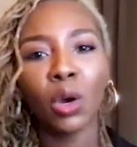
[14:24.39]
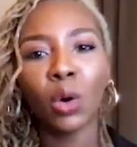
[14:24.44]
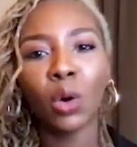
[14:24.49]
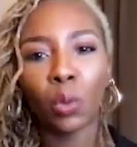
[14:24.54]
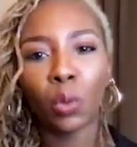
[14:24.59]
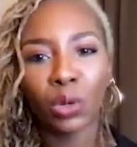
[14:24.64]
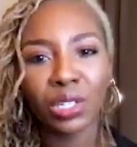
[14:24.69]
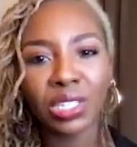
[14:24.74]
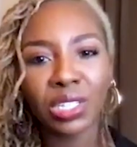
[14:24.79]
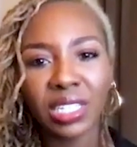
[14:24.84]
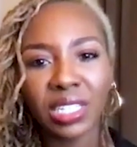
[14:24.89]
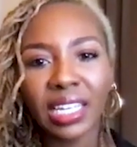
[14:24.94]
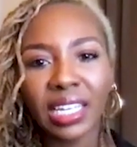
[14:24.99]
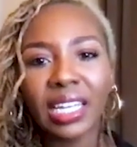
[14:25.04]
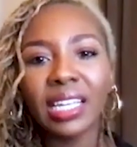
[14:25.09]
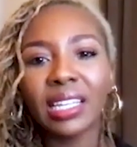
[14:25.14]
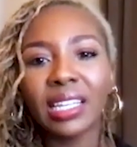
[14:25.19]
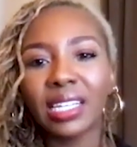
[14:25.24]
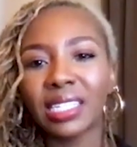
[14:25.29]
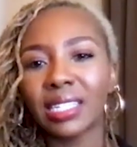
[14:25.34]
We're
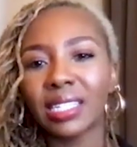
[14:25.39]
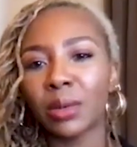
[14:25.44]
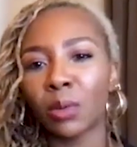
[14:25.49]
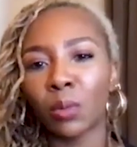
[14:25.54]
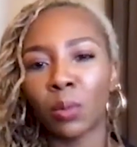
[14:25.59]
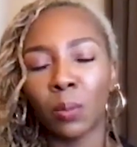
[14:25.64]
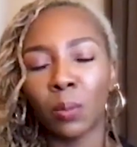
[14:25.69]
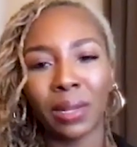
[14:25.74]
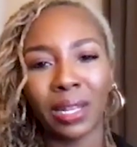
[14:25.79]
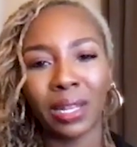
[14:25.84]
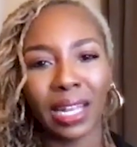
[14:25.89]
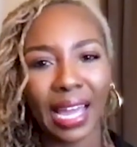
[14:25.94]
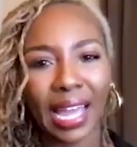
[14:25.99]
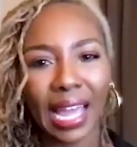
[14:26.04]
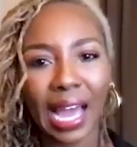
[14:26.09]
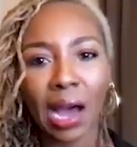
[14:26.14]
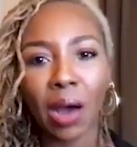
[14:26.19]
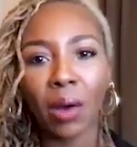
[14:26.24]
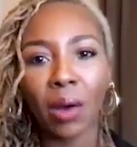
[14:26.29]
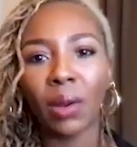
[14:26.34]
seeing this play
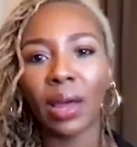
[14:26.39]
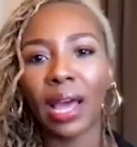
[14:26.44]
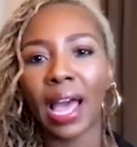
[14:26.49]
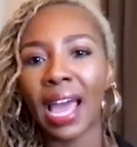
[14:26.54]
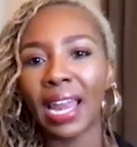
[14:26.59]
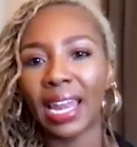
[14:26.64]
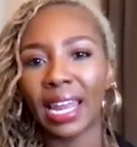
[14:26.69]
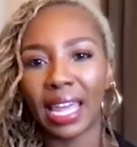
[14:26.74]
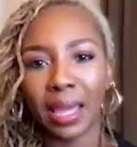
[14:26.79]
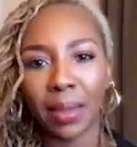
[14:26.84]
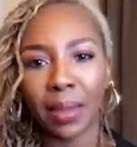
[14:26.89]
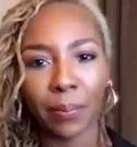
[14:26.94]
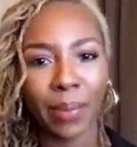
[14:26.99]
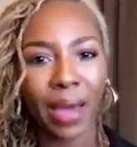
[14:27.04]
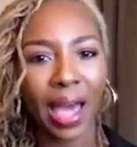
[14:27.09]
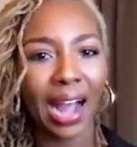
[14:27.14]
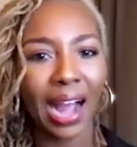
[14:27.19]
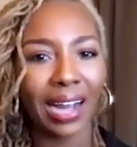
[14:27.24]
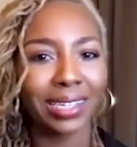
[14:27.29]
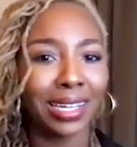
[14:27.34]
out and
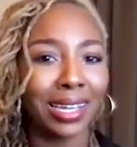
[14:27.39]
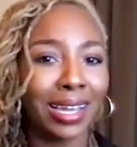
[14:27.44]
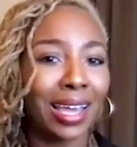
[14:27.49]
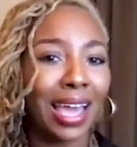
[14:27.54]
impact